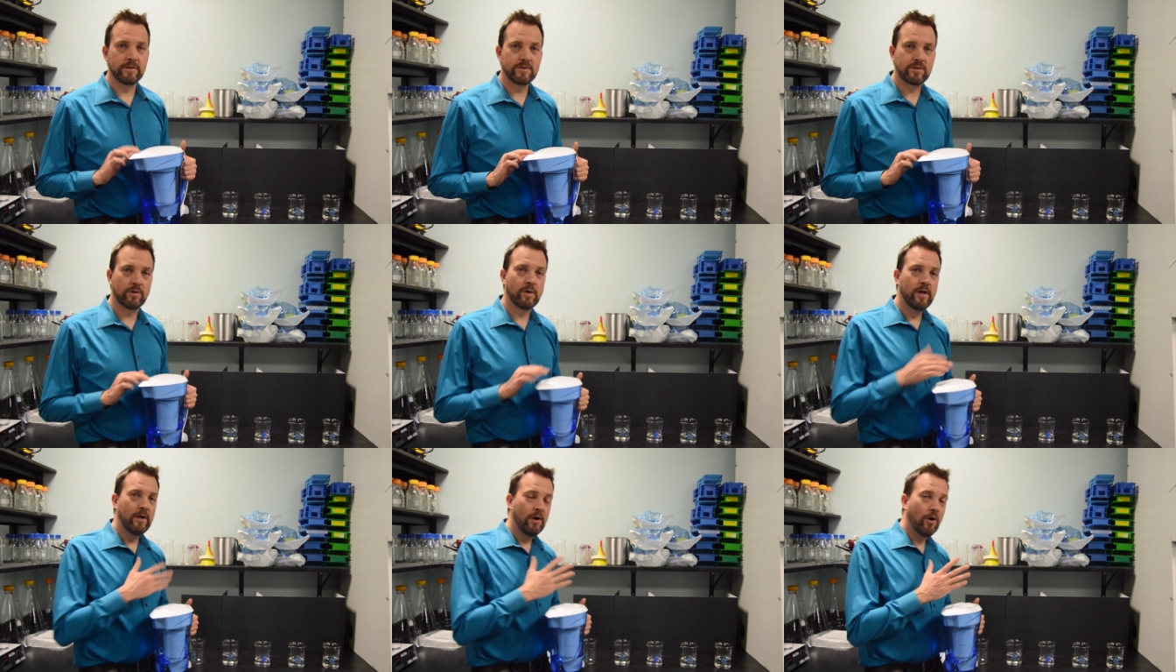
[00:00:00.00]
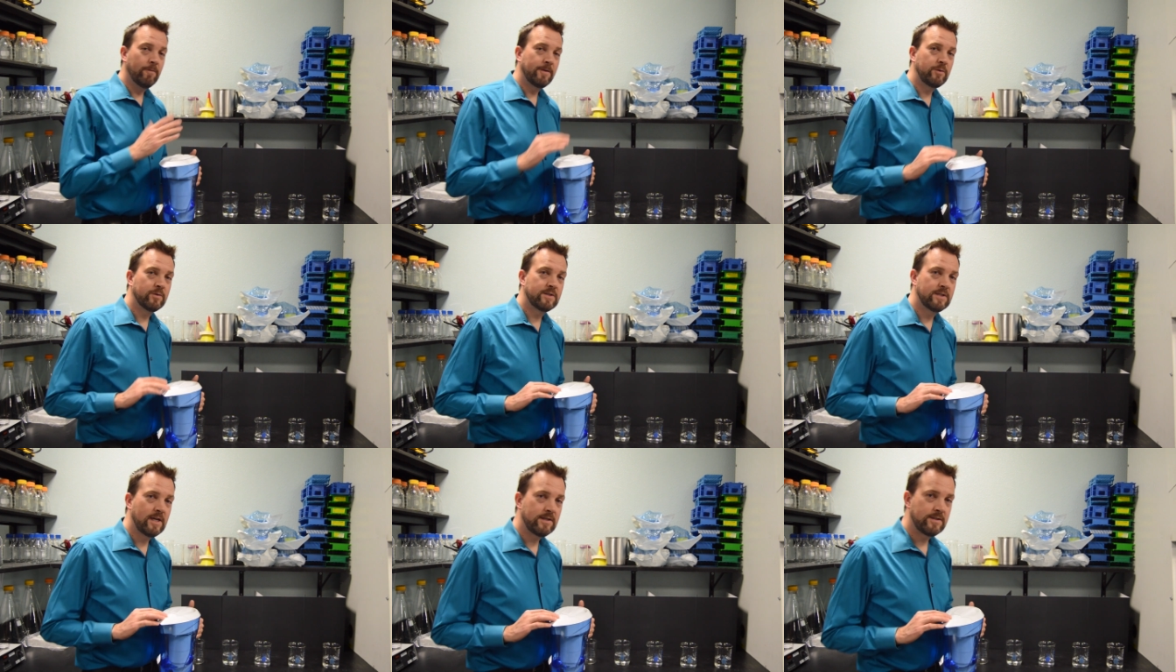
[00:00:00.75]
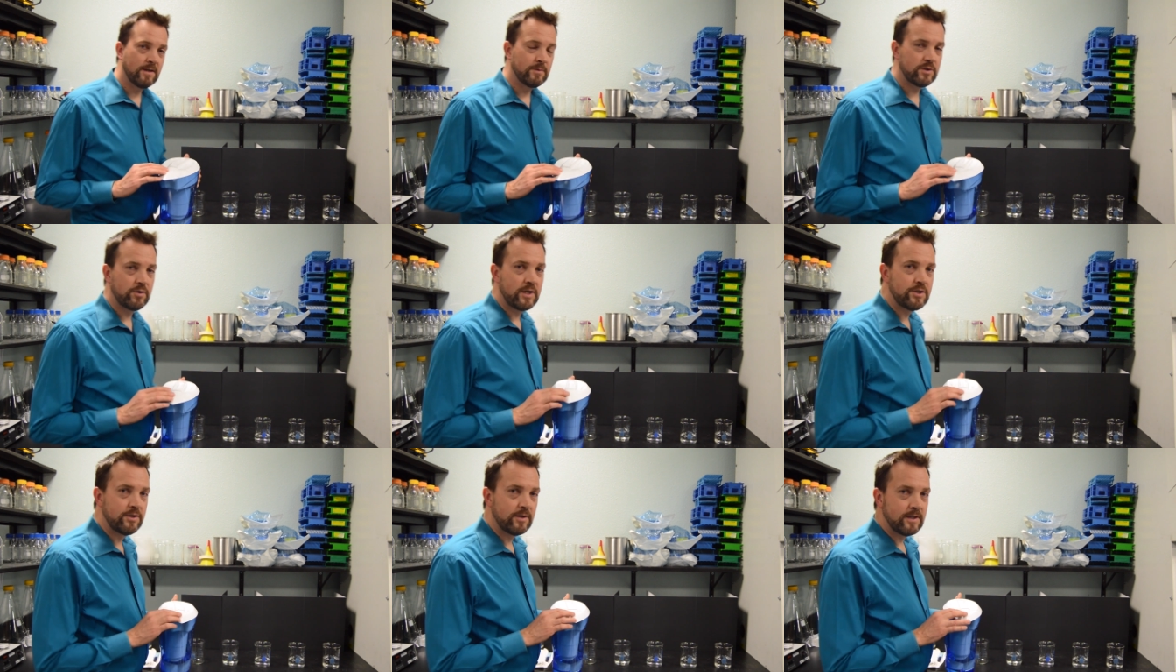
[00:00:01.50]
And so hopefully with today's
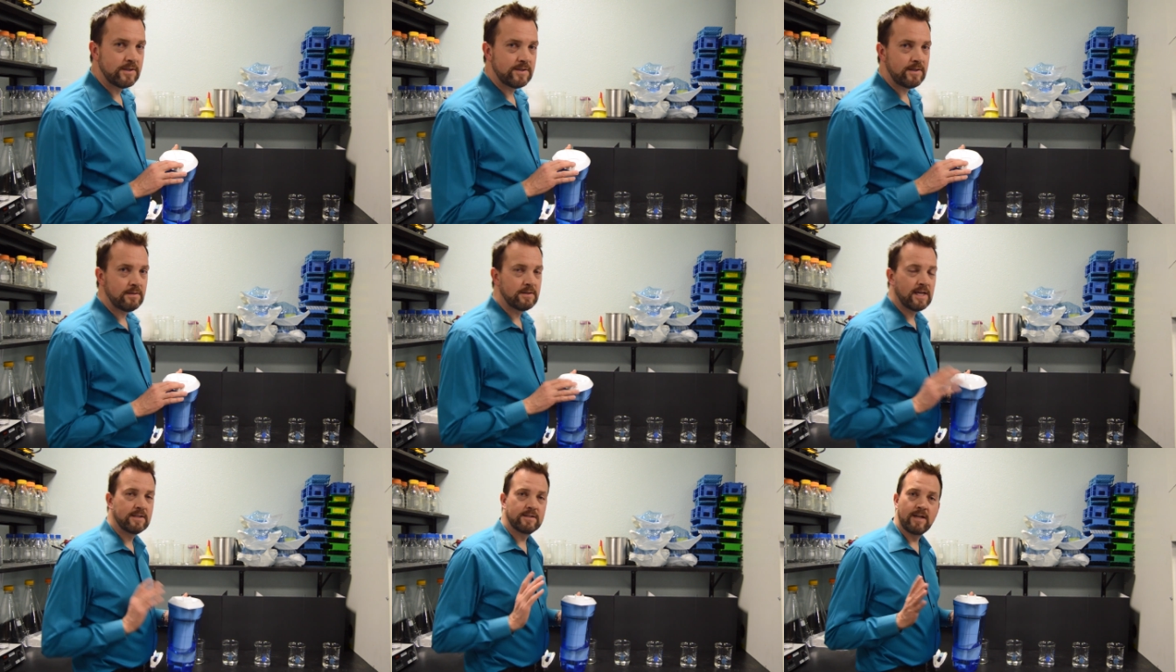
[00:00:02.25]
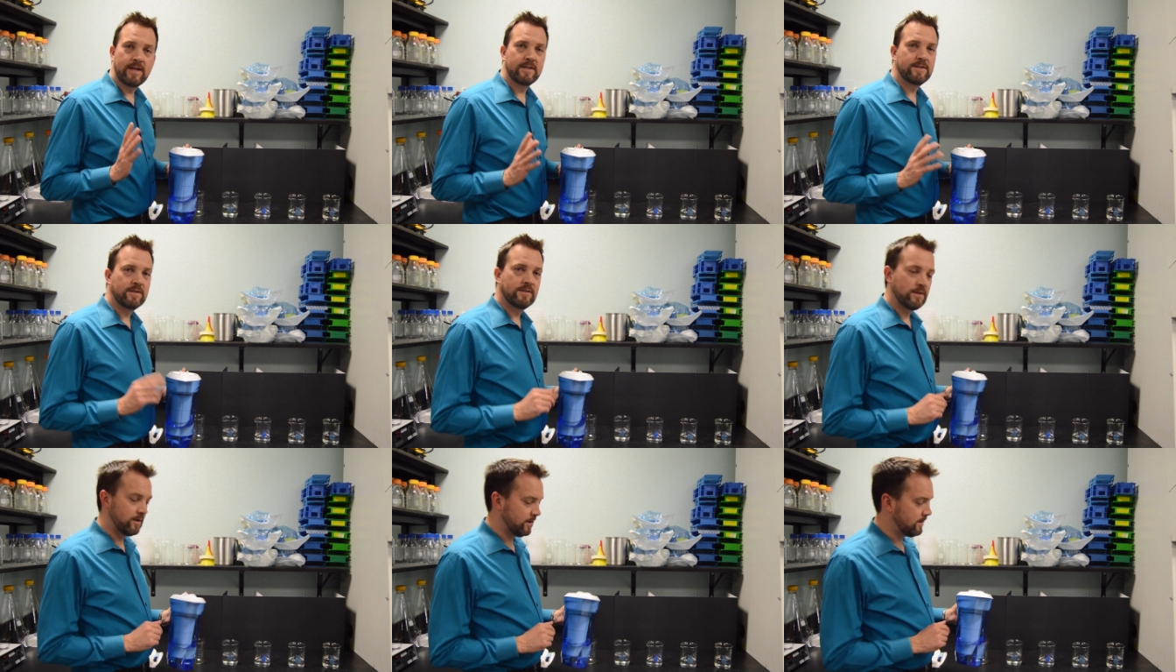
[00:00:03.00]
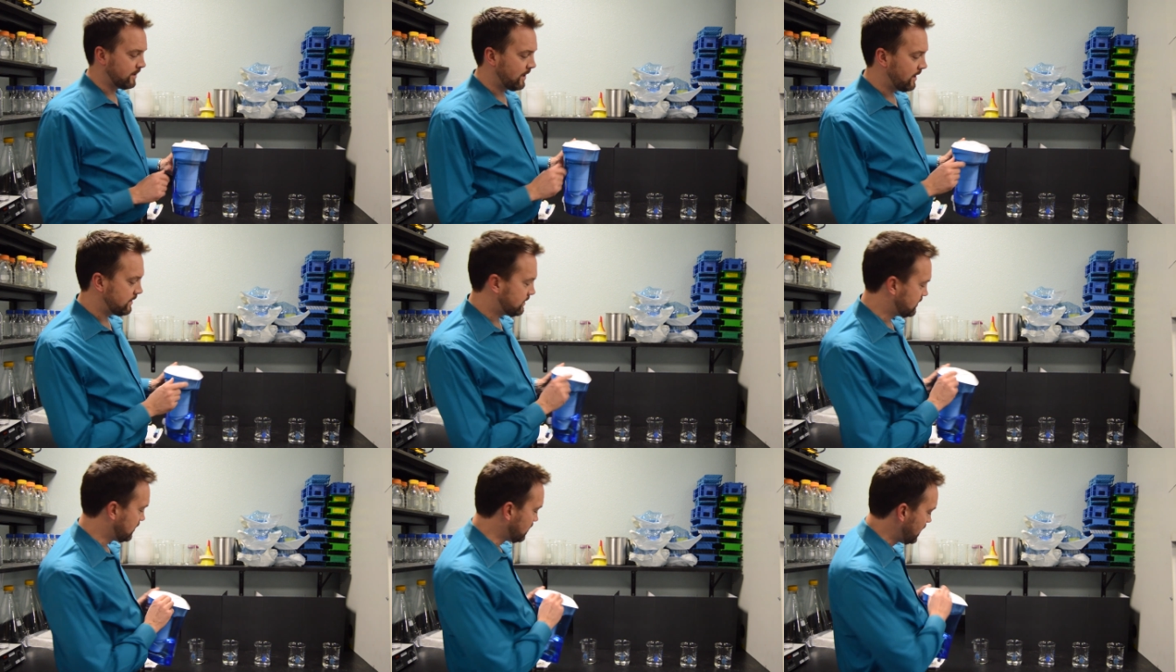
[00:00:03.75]
demonstration, you're going to see that that's not necessarily the case.
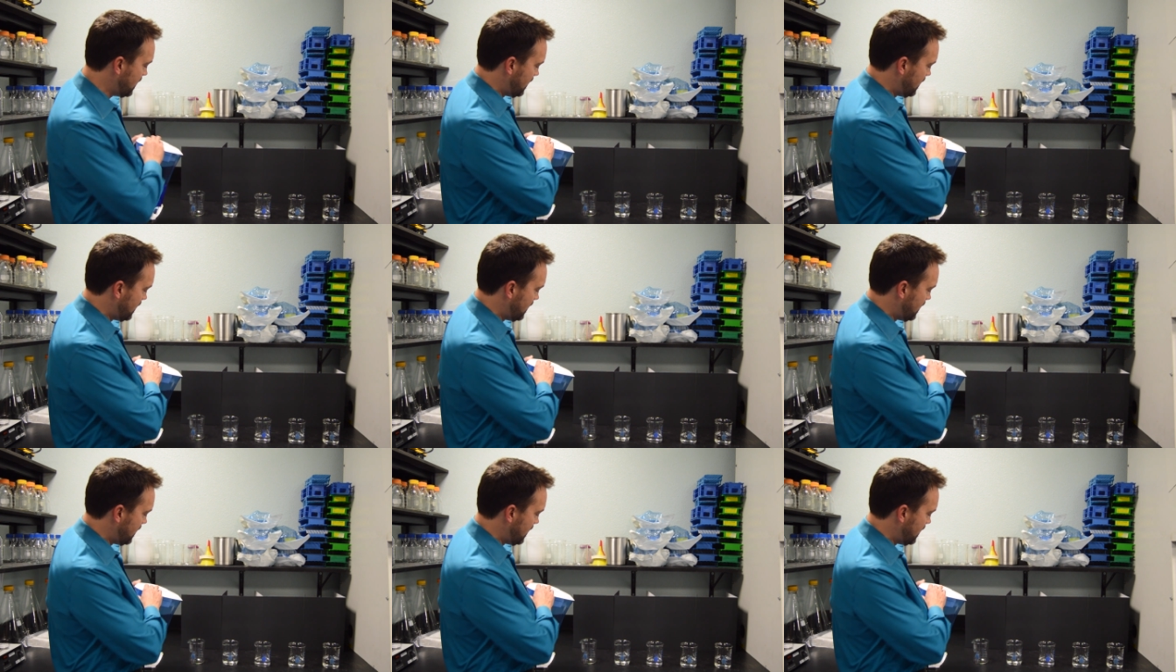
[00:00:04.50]
So